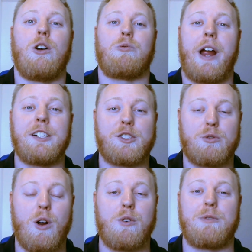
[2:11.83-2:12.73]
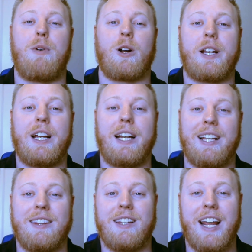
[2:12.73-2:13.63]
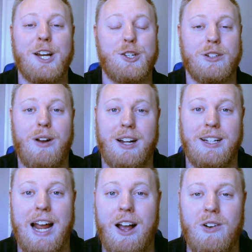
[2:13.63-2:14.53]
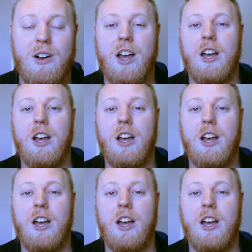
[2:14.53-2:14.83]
rent growth market in the nation right now.